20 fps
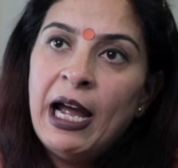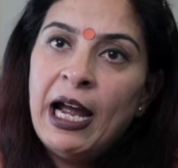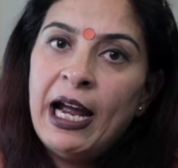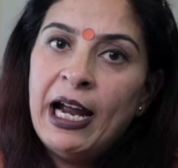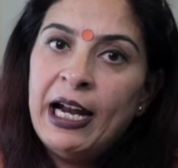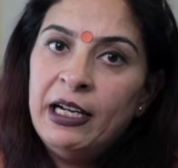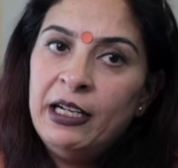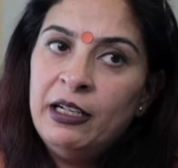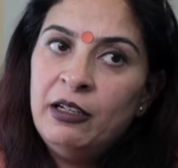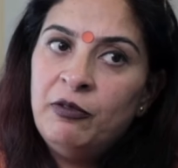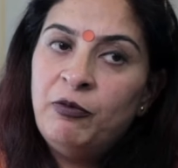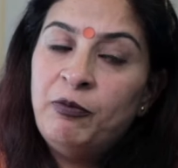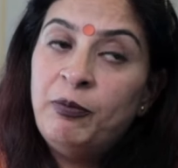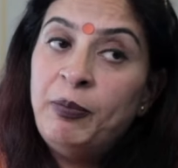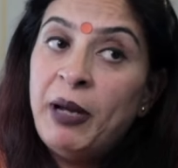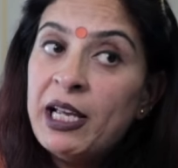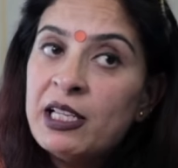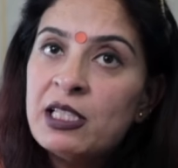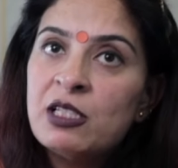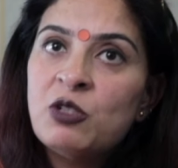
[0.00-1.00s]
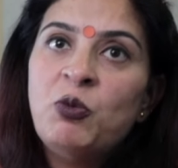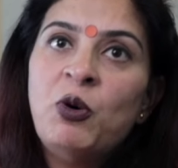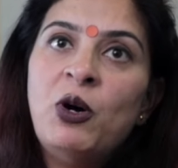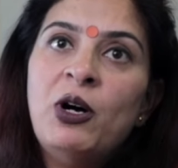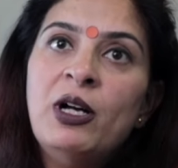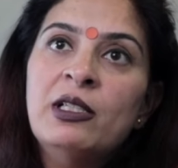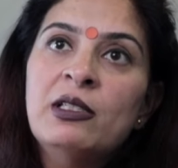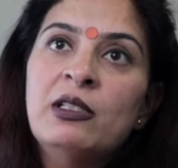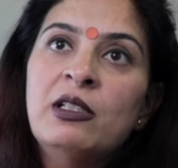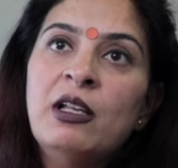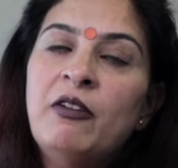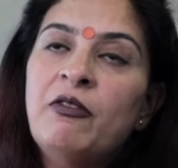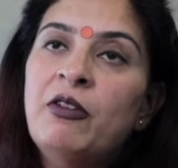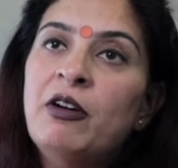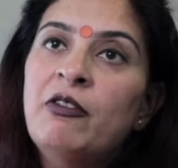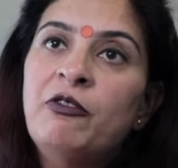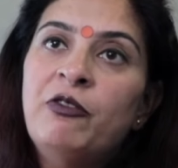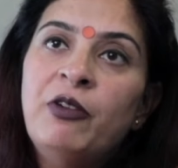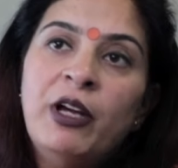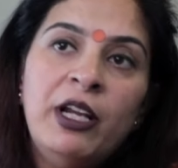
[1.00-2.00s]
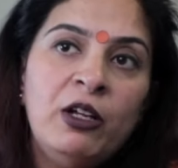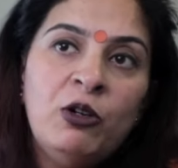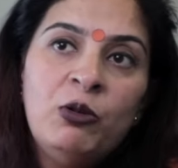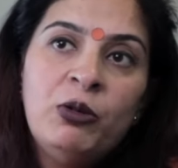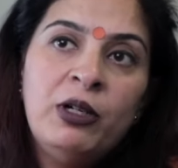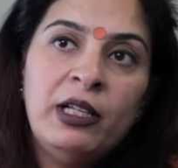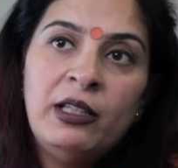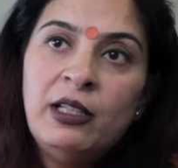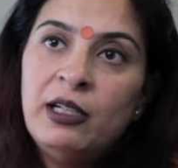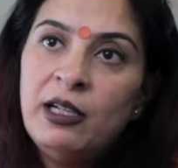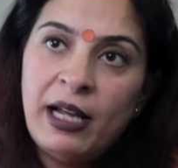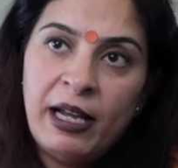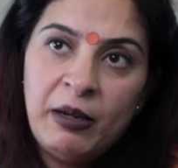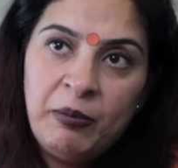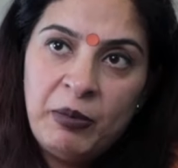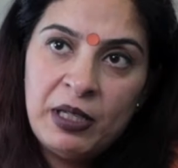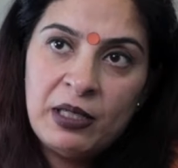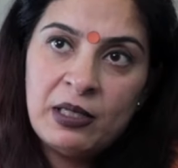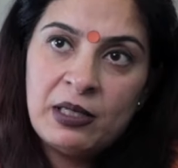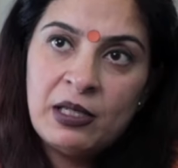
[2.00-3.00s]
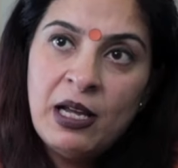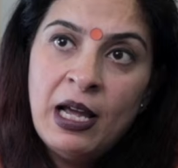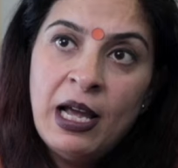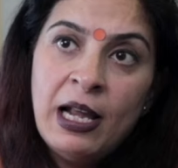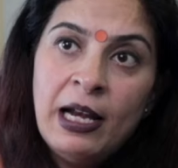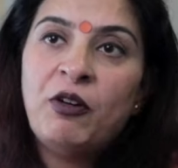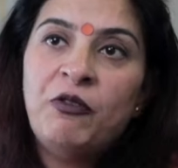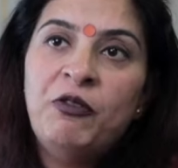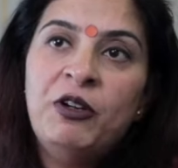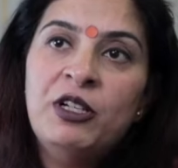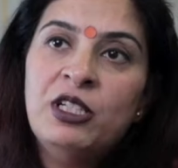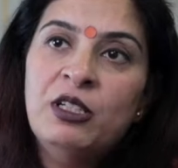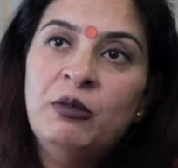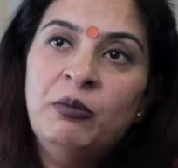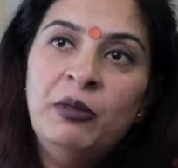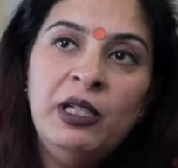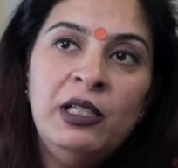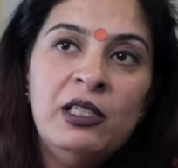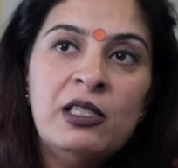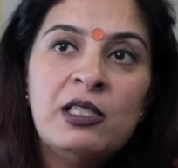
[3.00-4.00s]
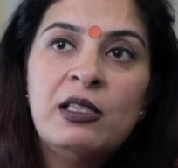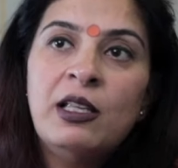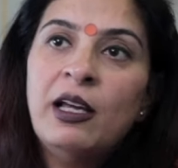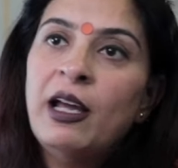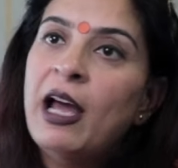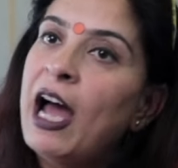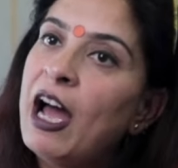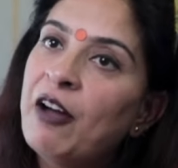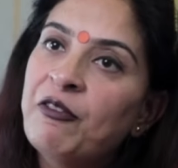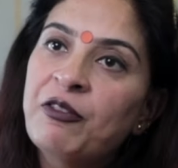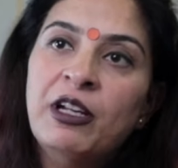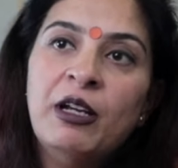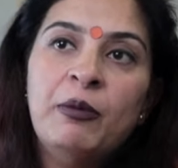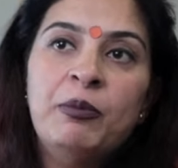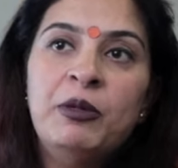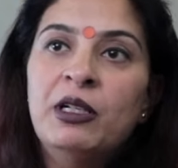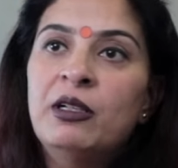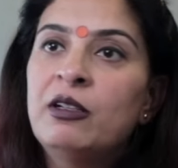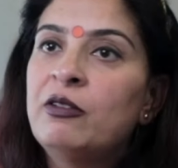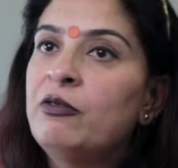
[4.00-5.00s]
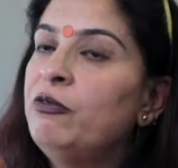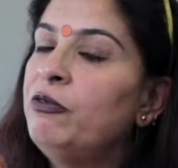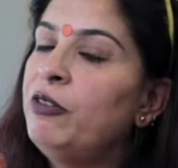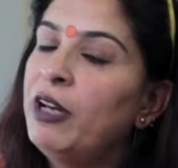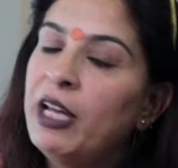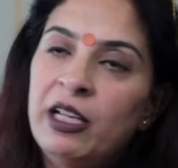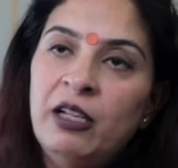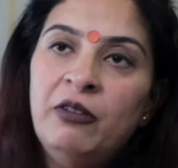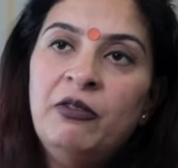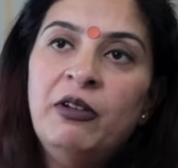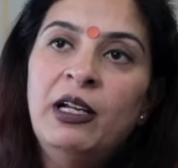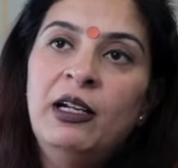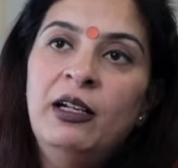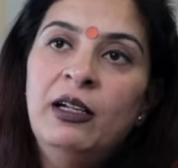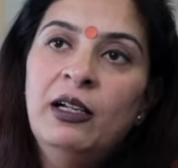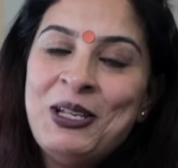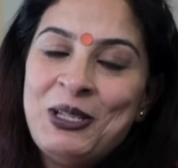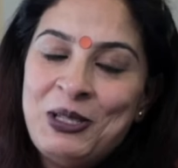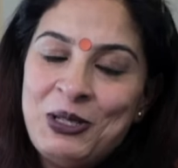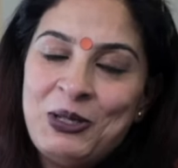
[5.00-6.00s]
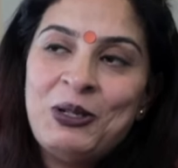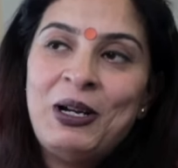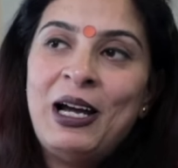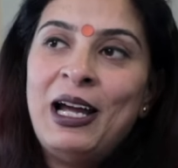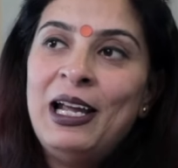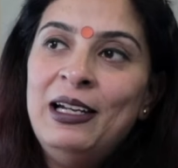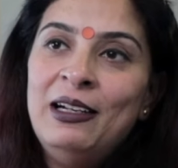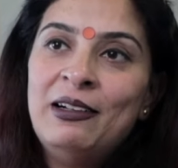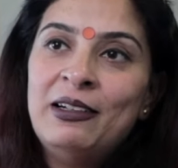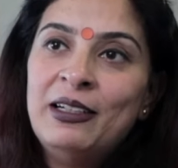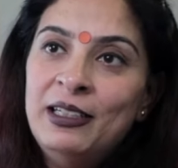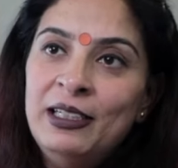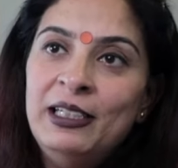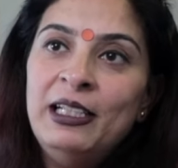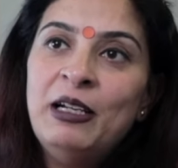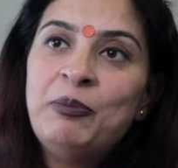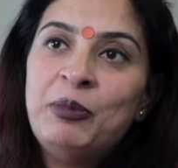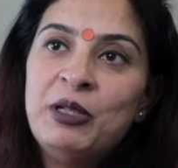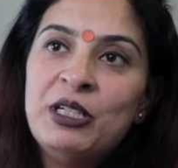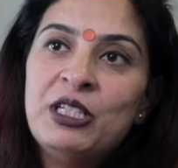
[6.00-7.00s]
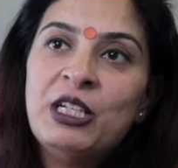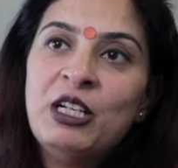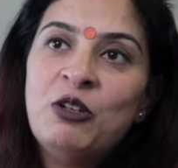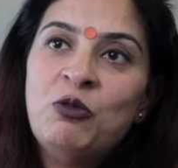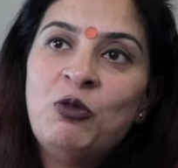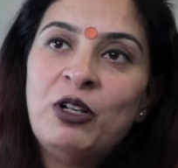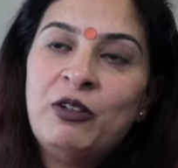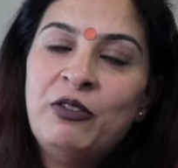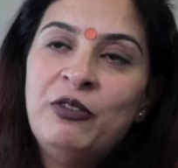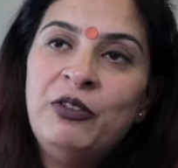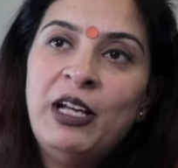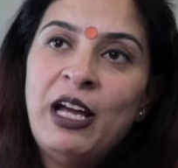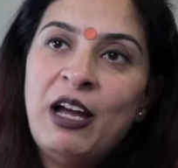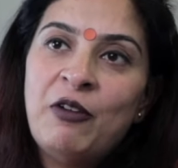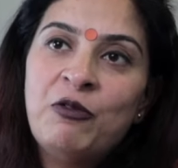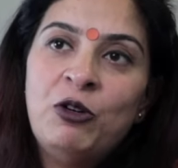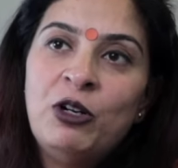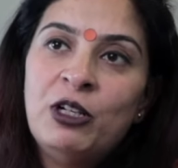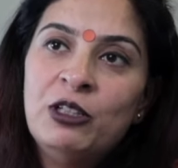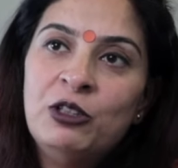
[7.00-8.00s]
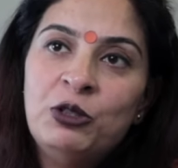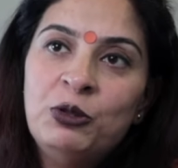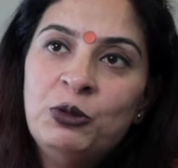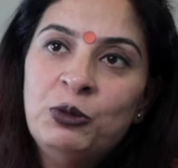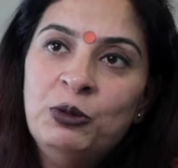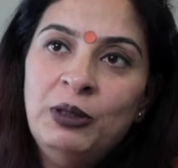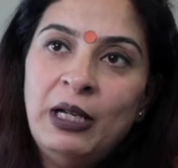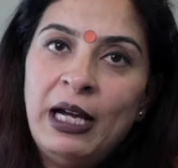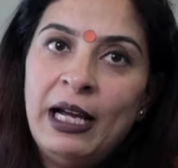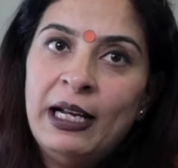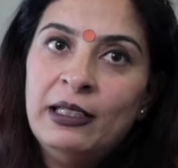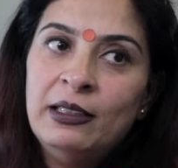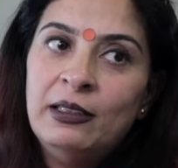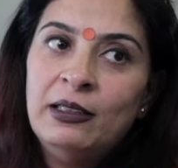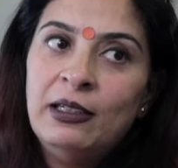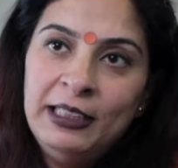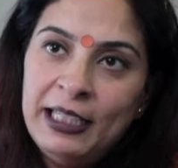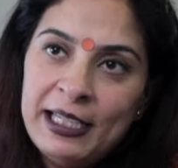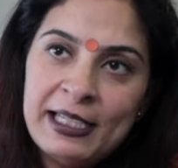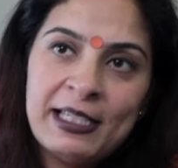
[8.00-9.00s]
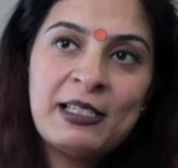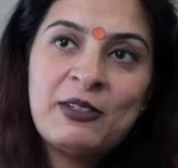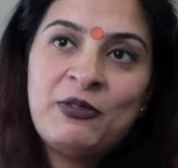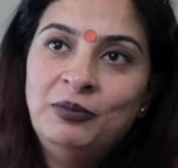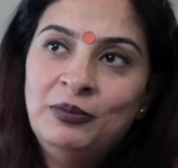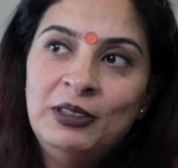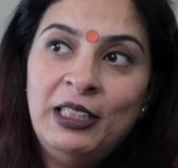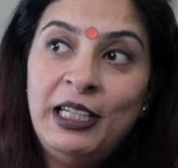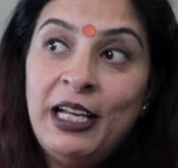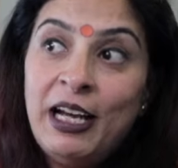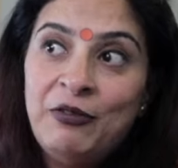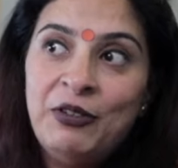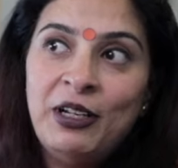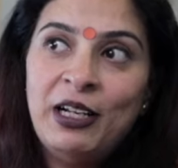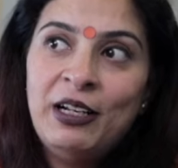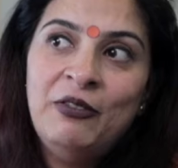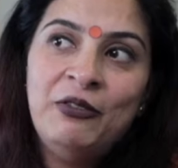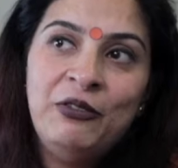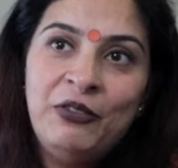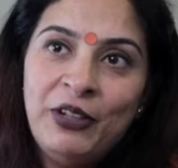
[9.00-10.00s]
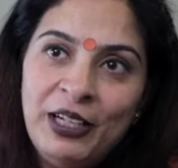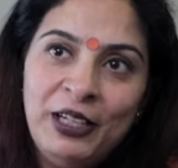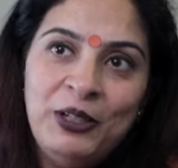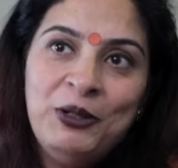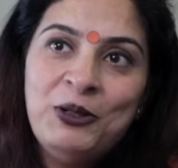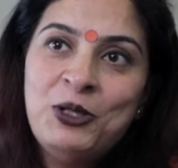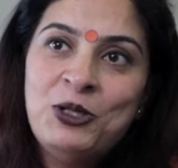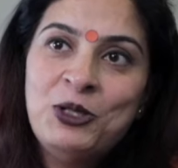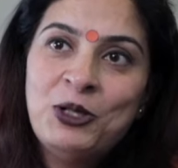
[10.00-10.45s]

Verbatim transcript: And best was they were very good at the timings. Profession means they have kept it very well. So I'll really appreciate what we have gone through and yes, they have done a very good